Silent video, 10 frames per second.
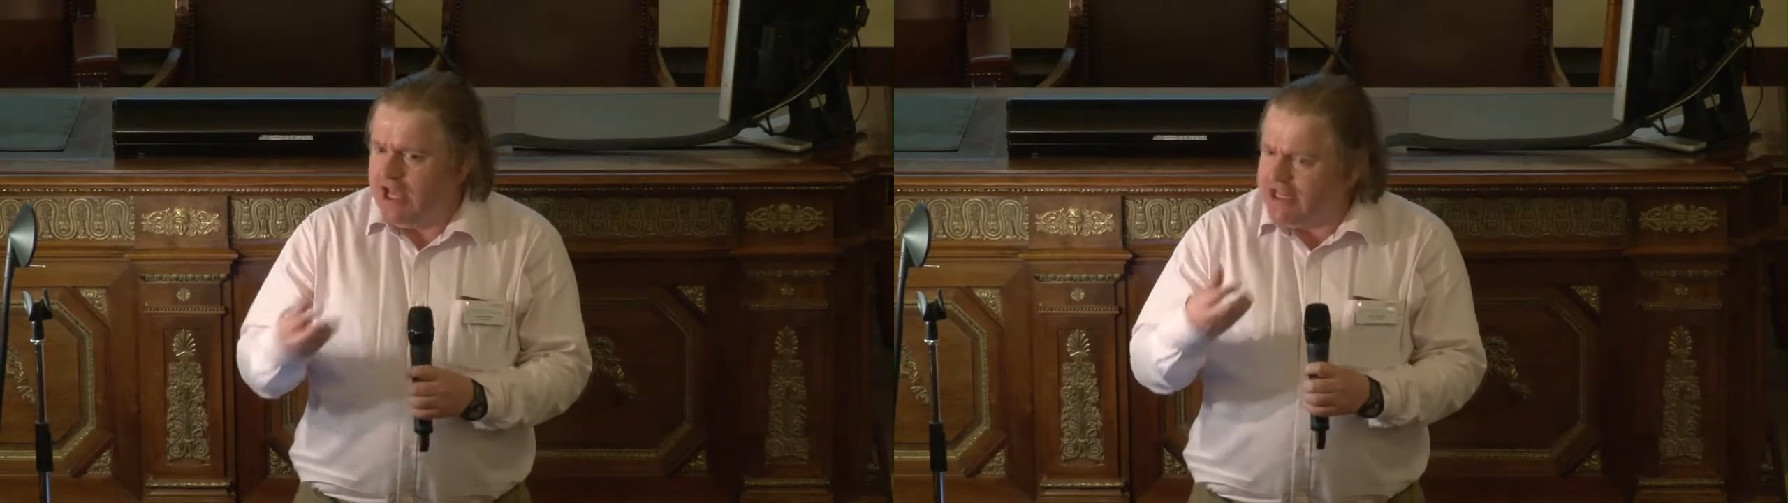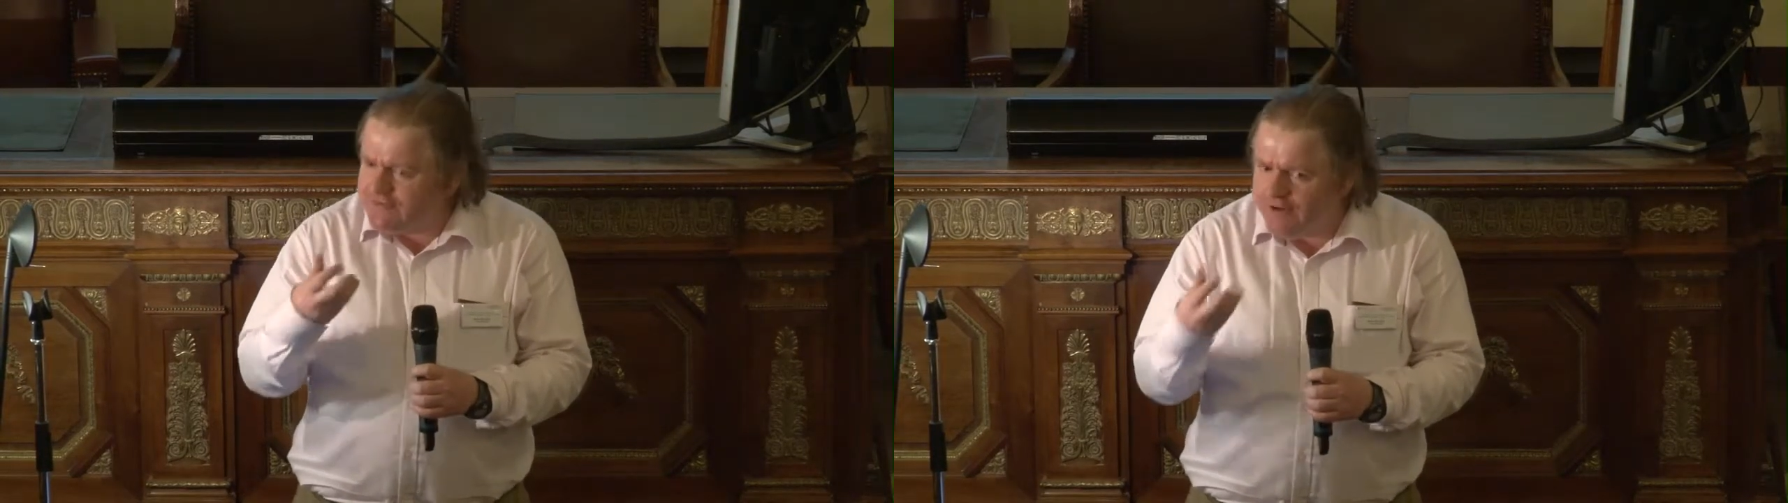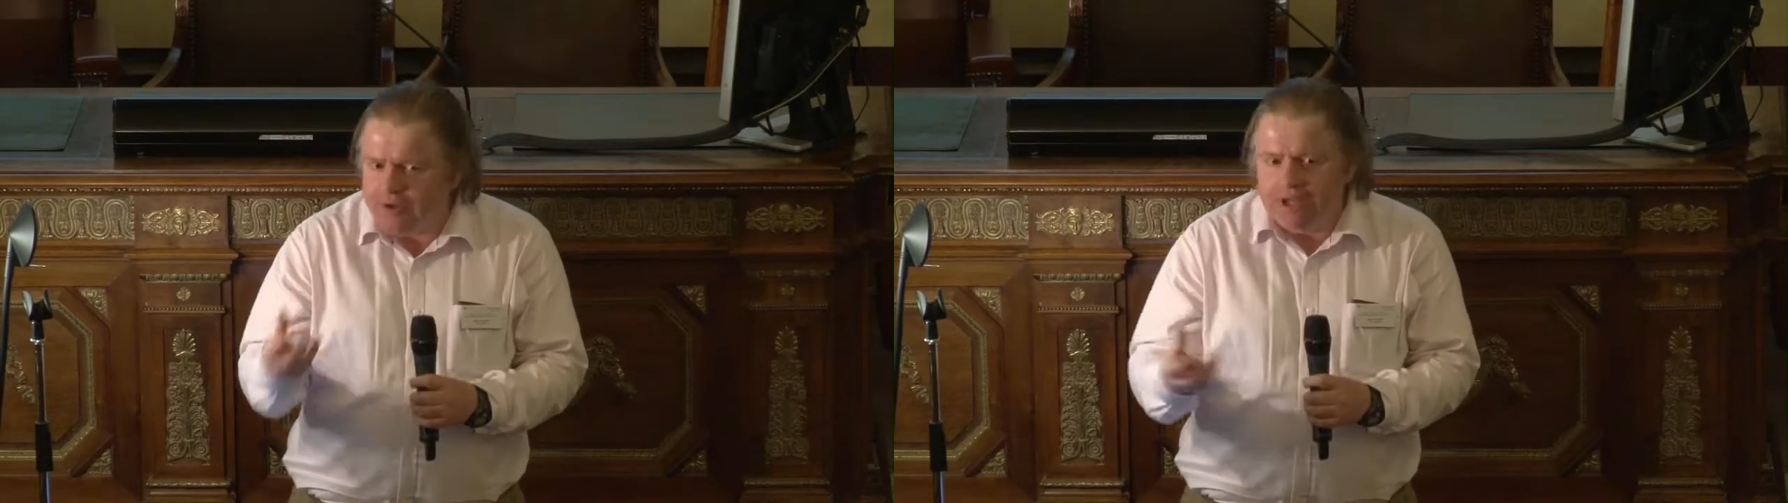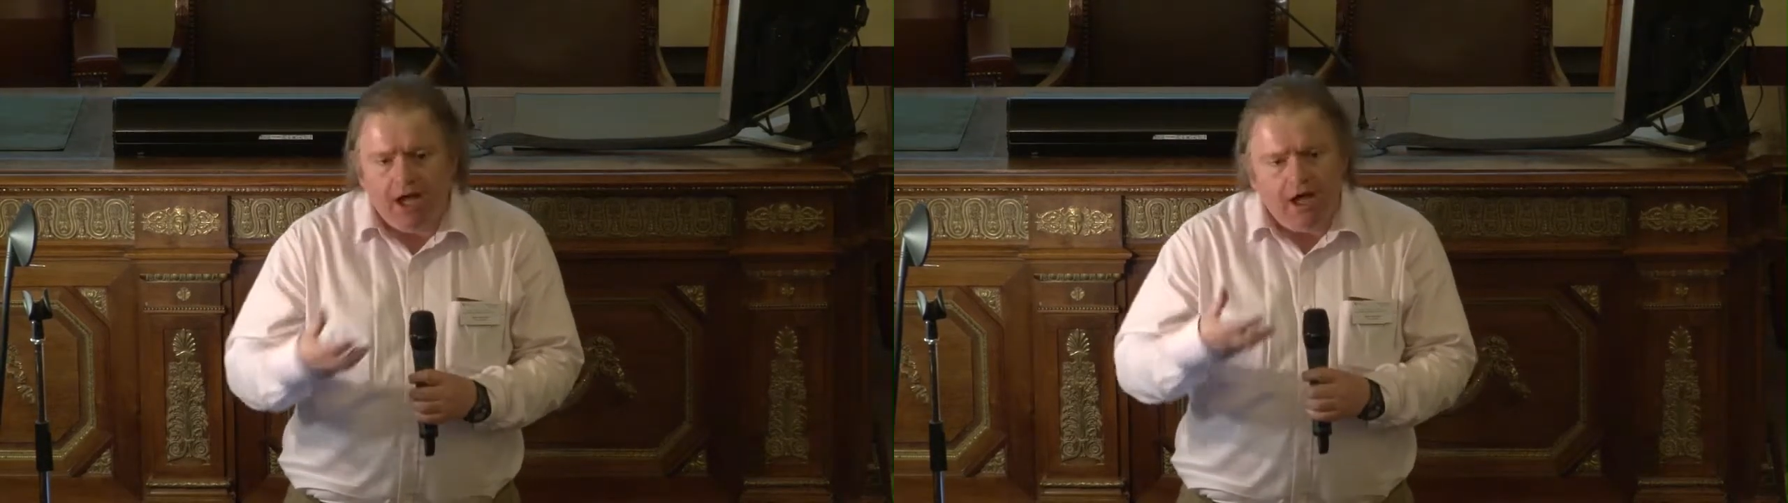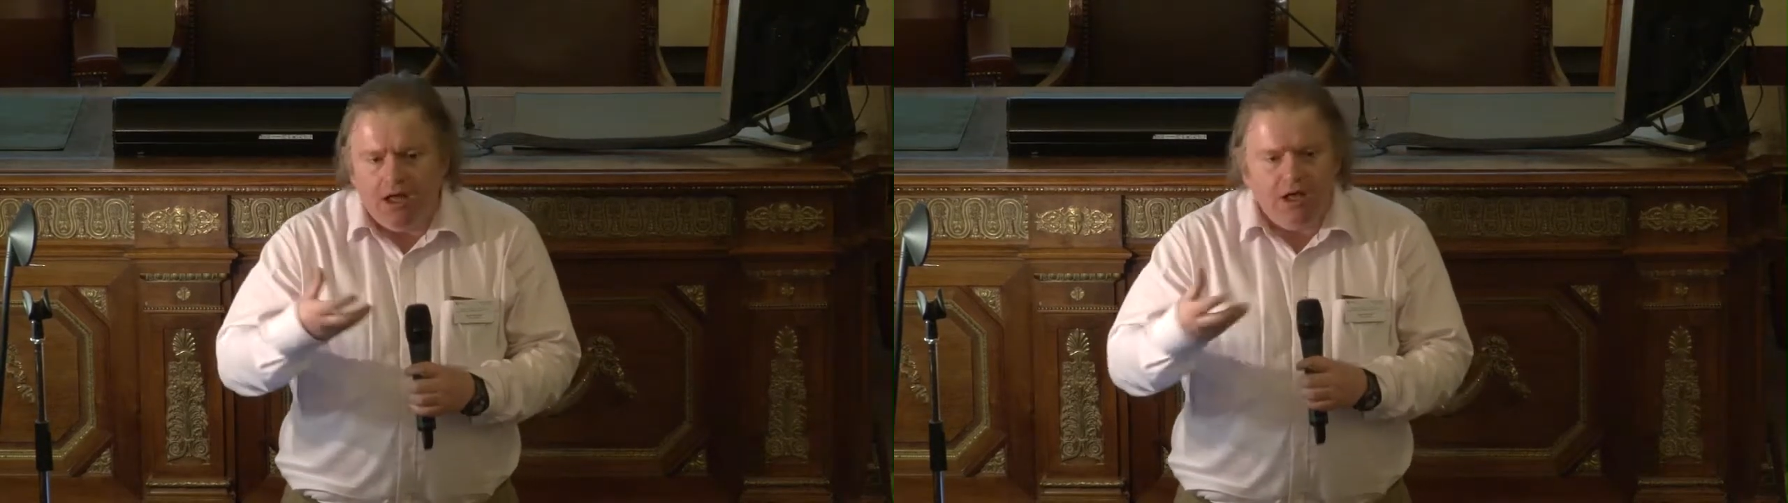It's very
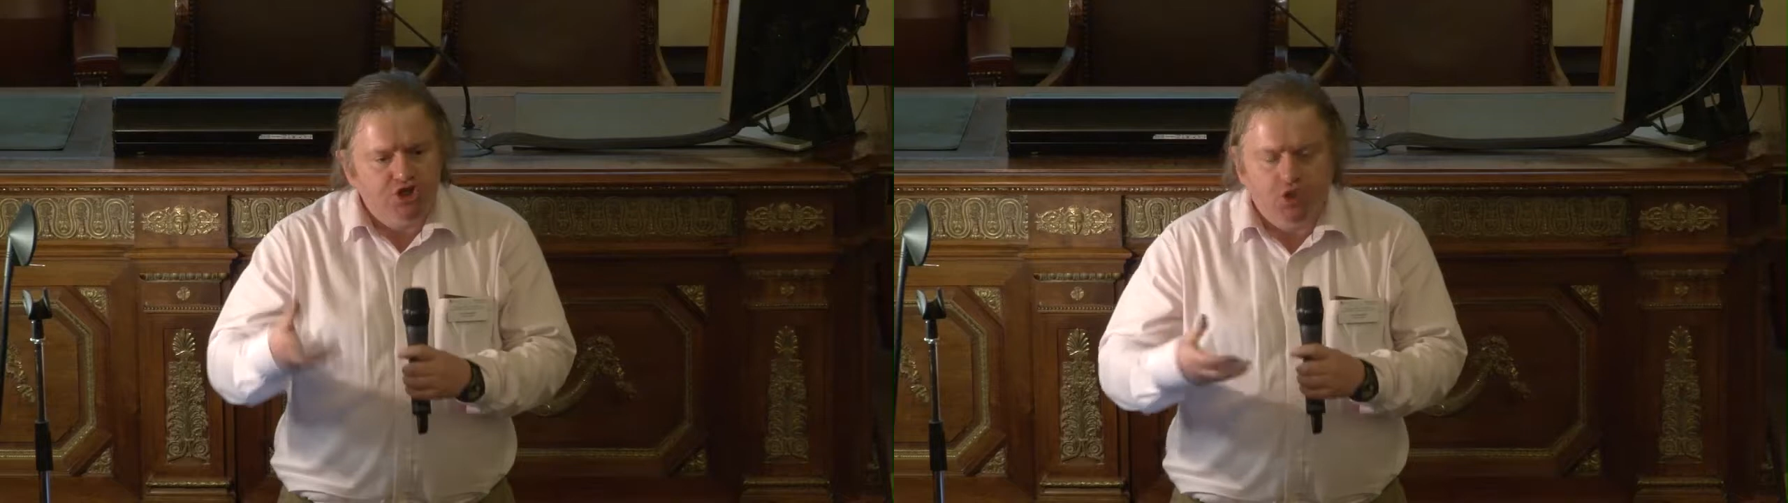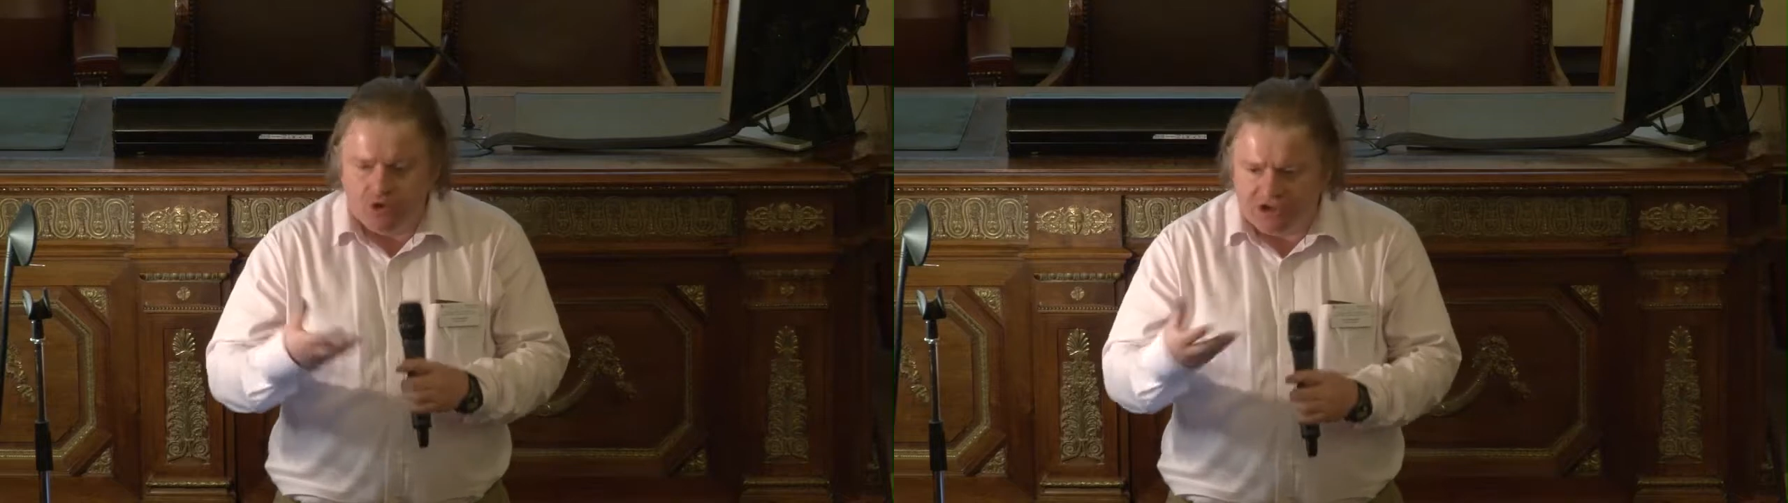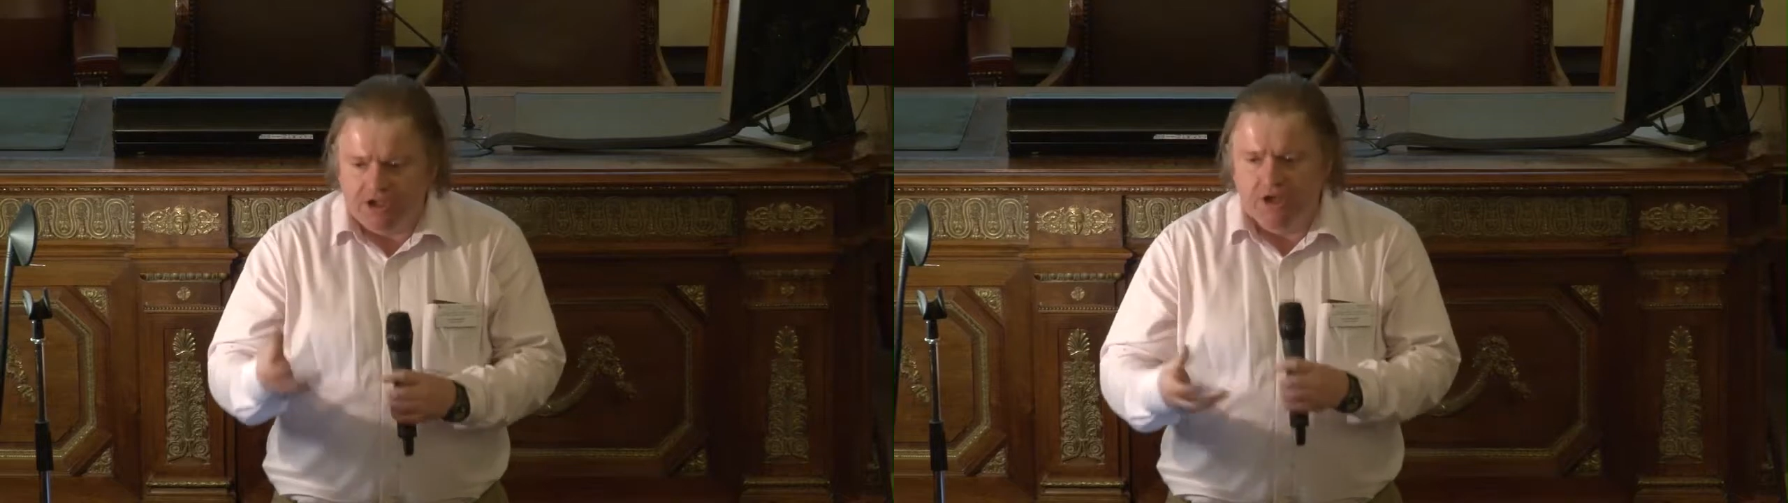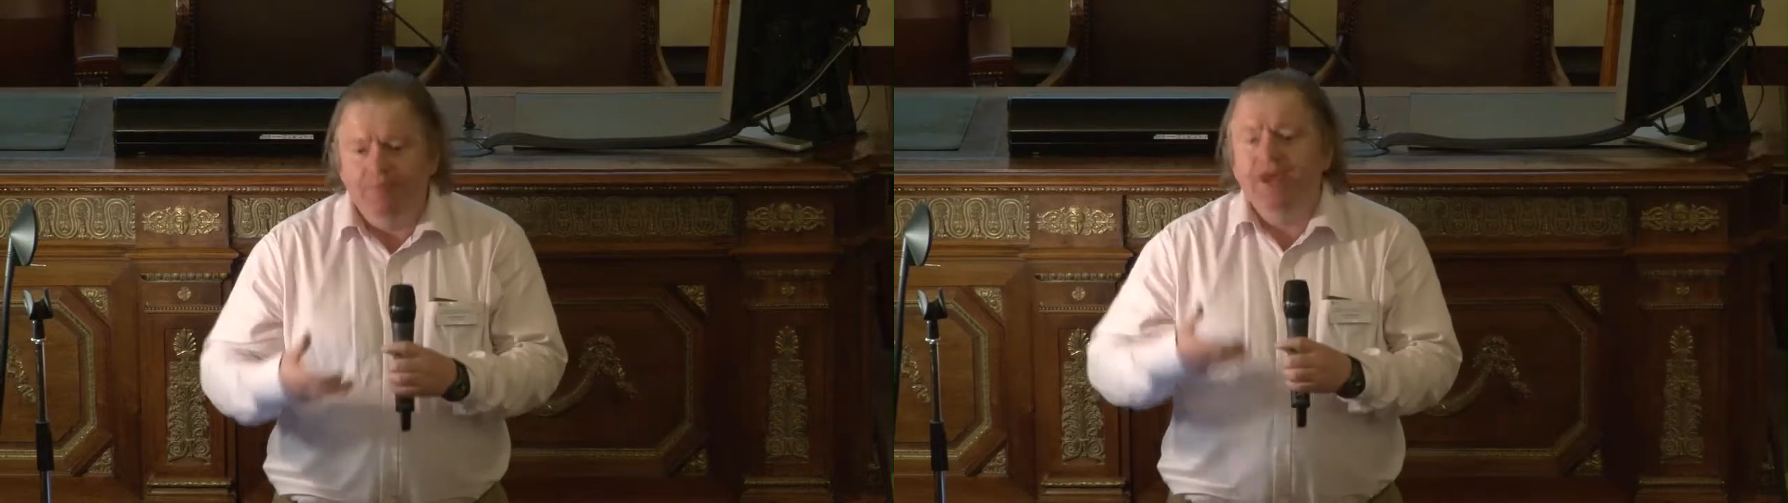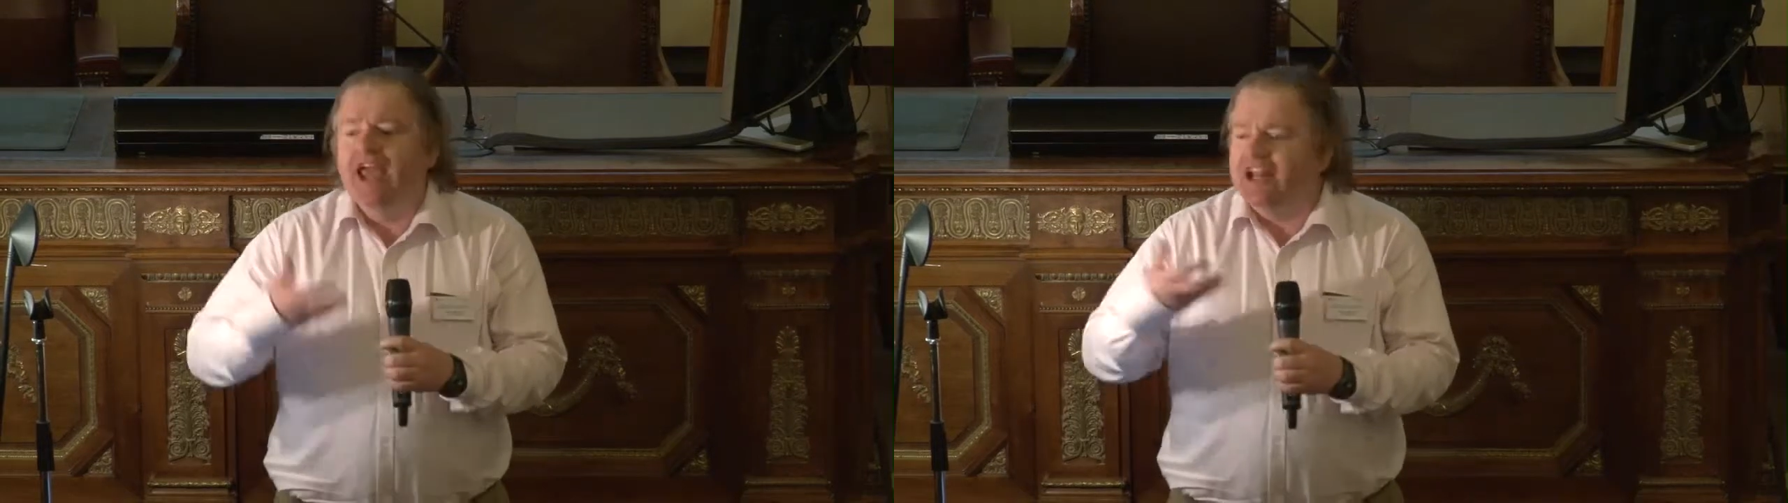short-term,